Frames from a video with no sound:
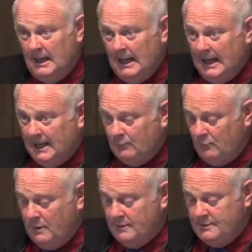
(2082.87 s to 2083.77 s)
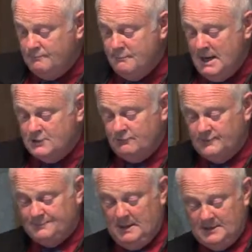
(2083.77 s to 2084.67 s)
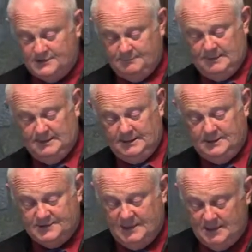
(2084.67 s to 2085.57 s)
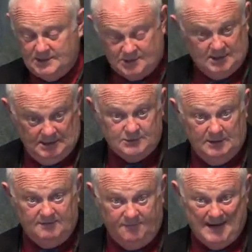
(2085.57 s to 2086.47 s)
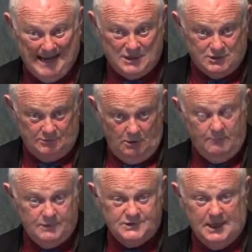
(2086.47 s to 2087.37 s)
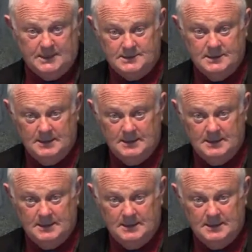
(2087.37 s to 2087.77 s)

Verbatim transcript: And one of the major responsibilities is literally financial oversight.